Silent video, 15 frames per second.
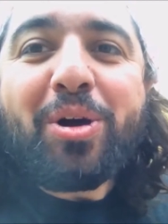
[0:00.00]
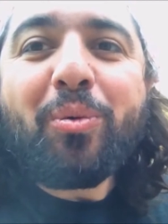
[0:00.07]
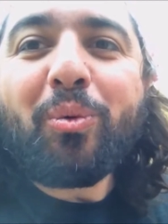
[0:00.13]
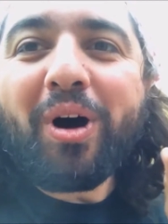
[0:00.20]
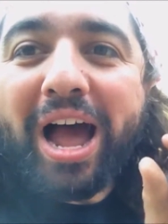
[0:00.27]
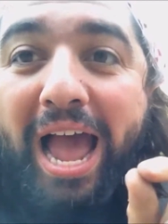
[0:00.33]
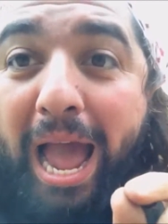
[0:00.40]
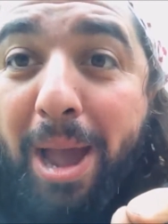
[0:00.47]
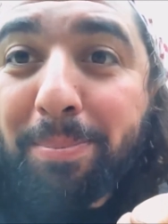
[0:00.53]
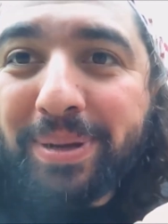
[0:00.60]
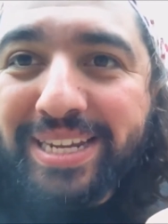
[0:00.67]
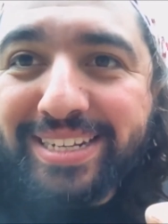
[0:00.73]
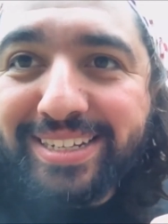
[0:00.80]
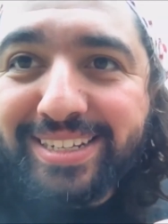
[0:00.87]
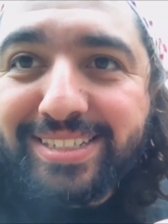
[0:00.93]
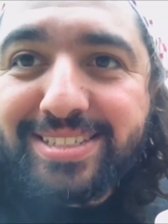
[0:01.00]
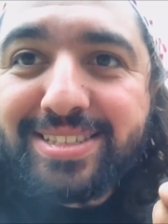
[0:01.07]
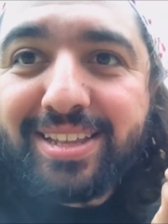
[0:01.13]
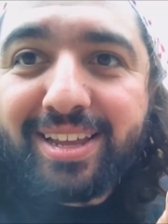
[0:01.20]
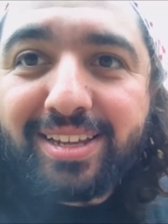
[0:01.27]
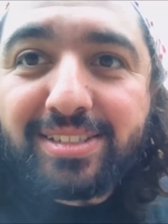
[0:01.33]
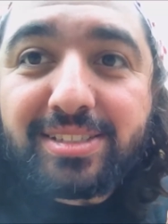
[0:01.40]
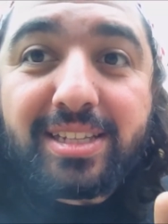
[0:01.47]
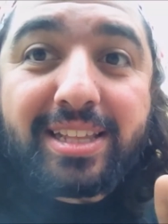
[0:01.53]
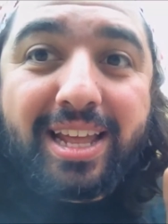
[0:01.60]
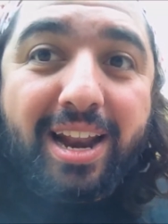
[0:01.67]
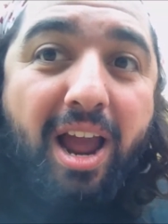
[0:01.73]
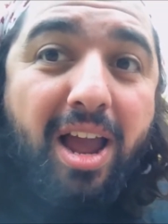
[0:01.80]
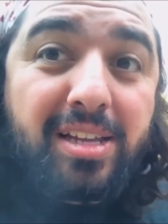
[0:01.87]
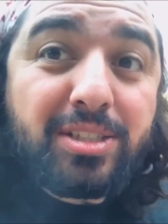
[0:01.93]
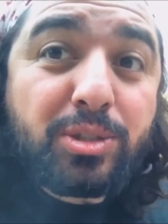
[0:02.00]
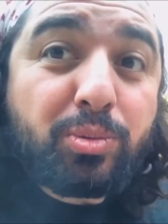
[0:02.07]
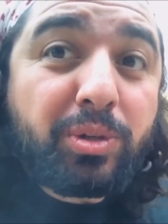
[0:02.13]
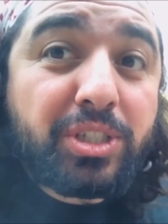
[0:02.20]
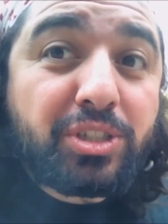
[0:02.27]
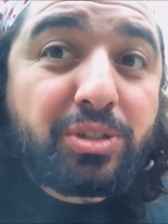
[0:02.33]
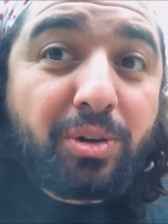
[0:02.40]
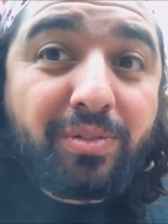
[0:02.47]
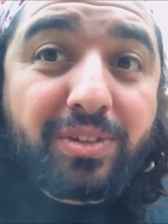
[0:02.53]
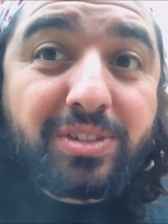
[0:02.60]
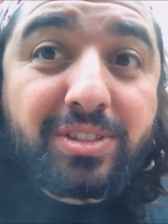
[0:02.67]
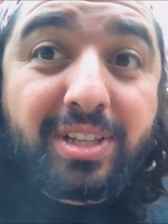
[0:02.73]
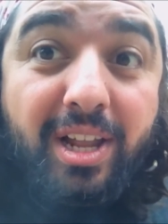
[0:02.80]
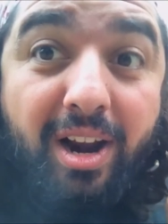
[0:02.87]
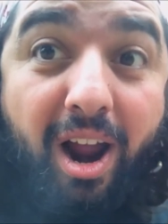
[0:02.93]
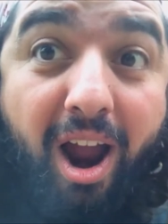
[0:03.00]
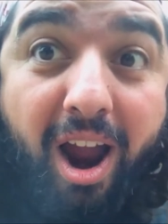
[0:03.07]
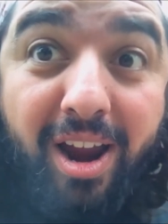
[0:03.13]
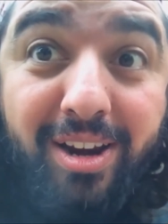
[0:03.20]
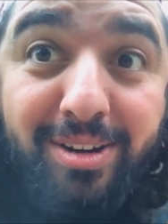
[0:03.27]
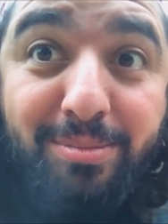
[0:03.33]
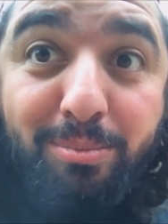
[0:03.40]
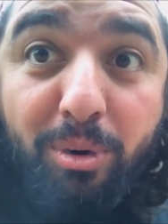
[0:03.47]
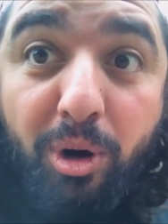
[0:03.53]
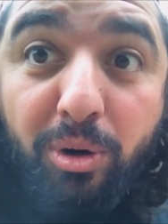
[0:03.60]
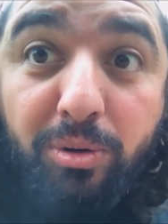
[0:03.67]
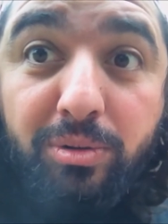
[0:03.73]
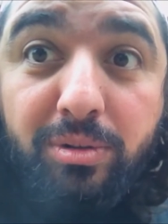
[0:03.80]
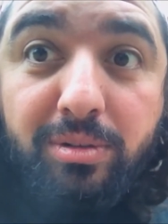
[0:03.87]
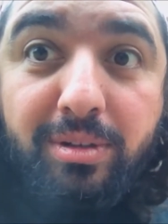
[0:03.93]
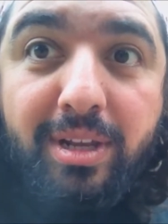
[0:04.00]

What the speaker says: What happened is this, that I switched over to that iron mode,